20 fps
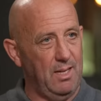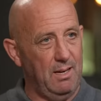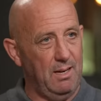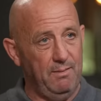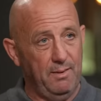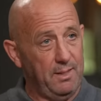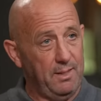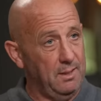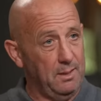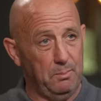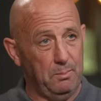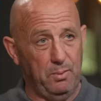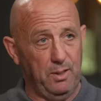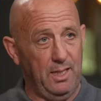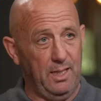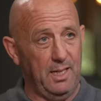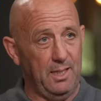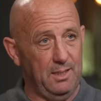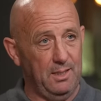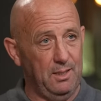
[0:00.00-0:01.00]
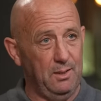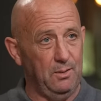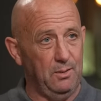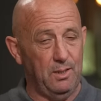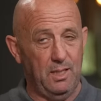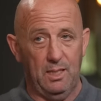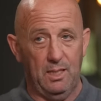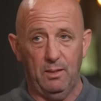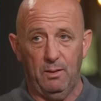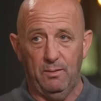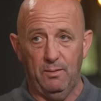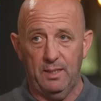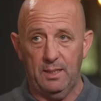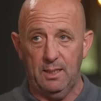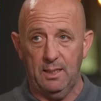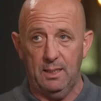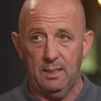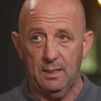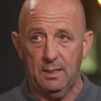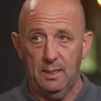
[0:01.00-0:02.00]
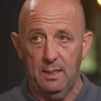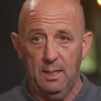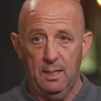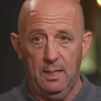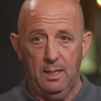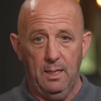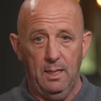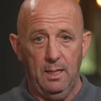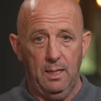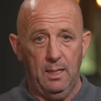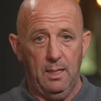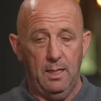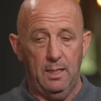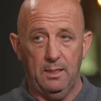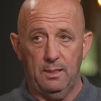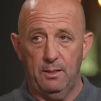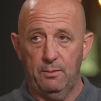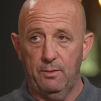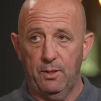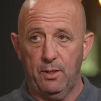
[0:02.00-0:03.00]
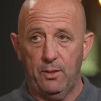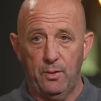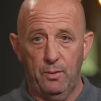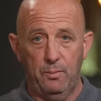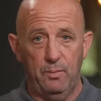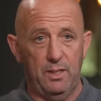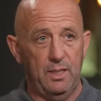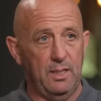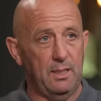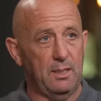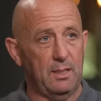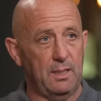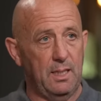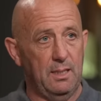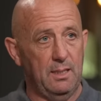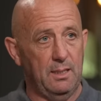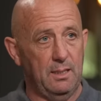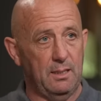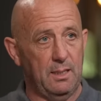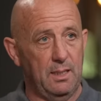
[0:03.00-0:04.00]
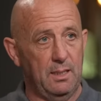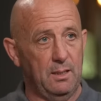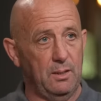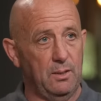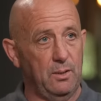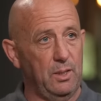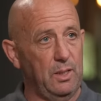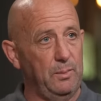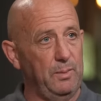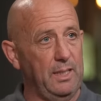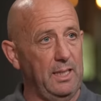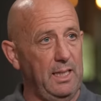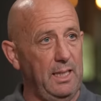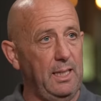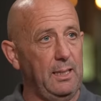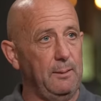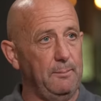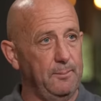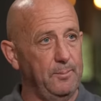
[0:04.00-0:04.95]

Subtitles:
everything's in place. You know, and obviously It's the recruitment. It's got to be key.